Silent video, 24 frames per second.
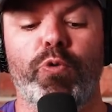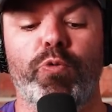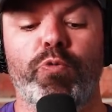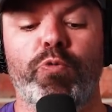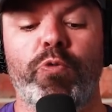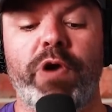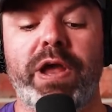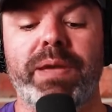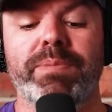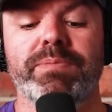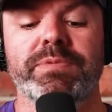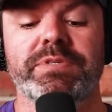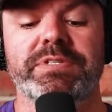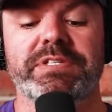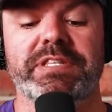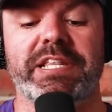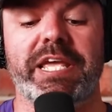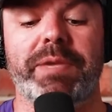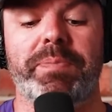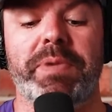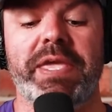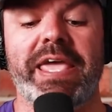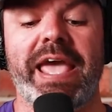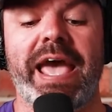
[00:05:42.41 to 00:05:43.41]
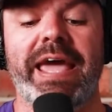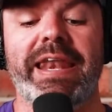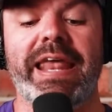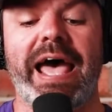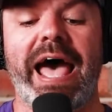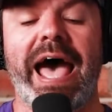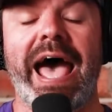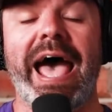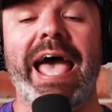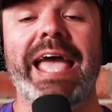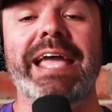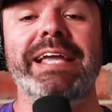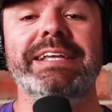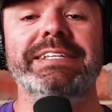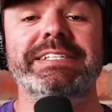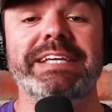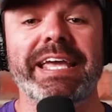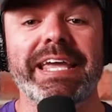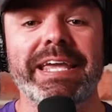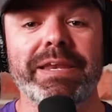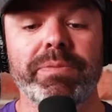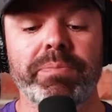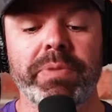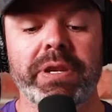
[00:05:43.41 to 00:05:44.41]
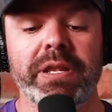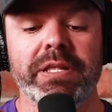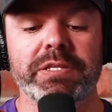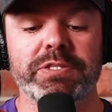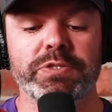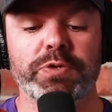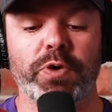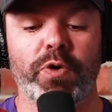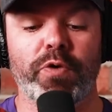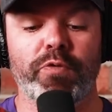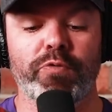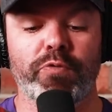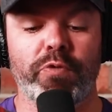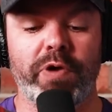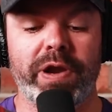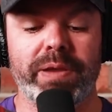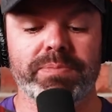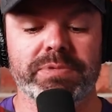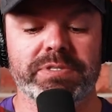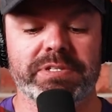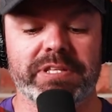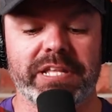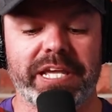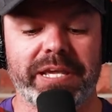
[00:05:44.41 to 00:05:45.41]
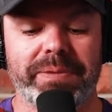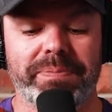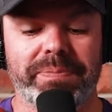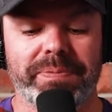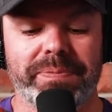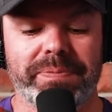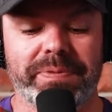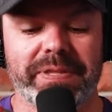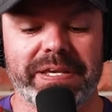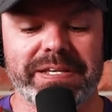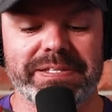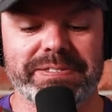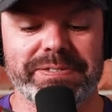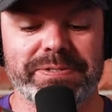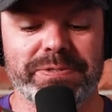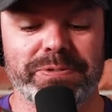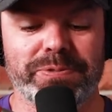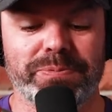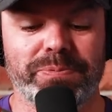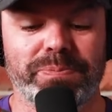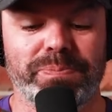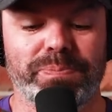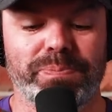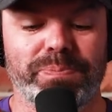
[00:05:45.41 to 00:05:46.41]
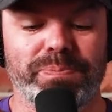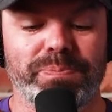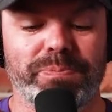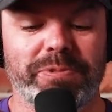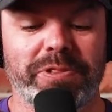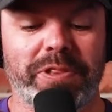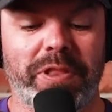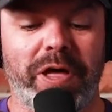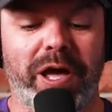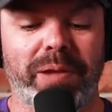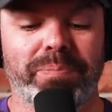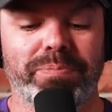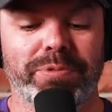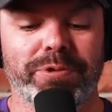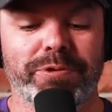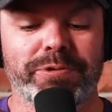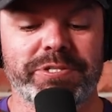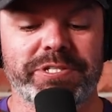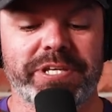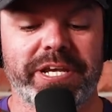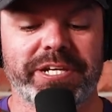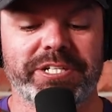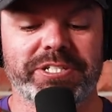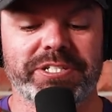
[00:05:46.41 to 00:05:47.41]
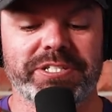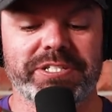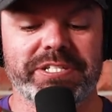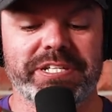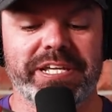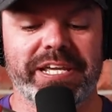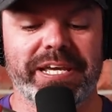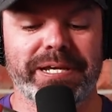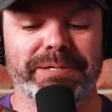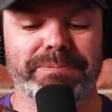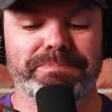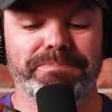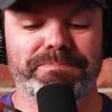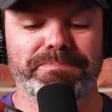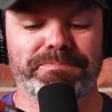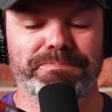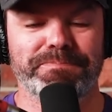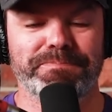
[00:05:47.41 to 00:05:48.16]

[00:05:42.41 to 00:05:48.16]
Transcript: REM sleep, he had 18 minutes of REM sleep. These little light blue sections here,